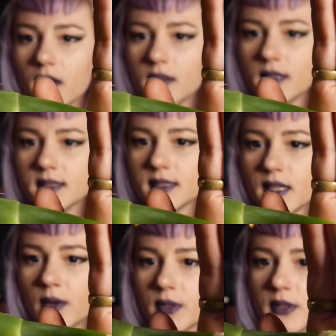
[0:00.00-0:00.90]
This is
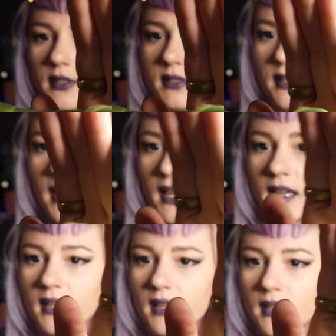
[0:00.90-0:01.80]
how it looks
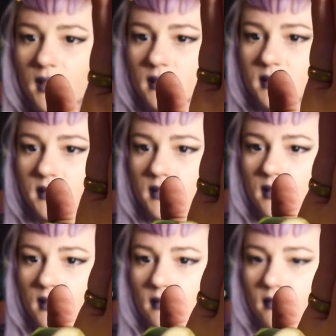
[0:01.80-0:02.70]
like. It's
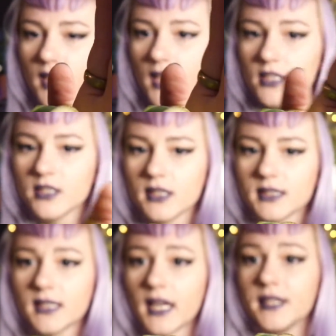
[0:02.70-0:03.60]
fresh, it's
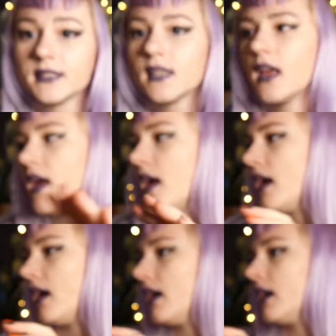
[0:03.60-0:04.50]
nice,
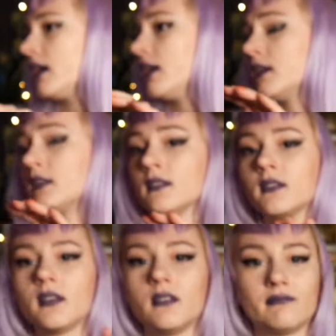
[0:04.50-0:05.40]
and
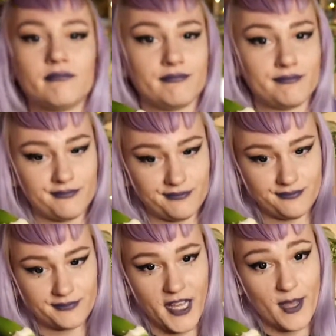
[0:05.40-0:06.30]

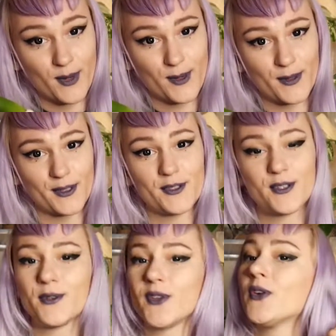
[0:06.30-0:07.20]
I'm going to
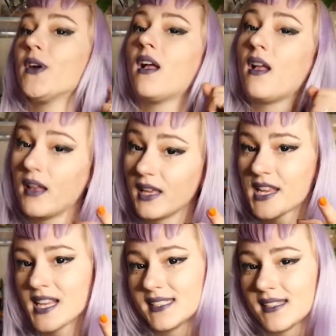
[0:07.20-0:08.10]
show you in
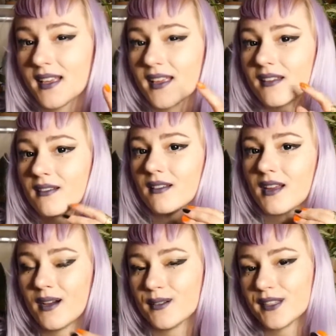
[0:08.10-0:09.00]
a second on
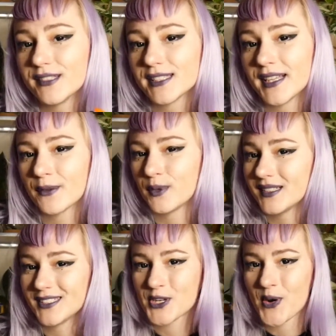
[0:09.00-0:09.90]
how it looks like when
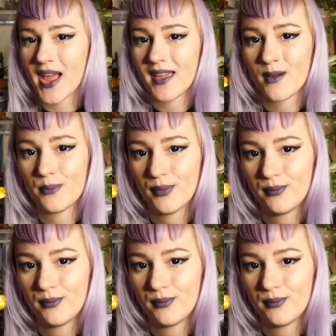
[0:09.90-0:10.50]
it's dry up.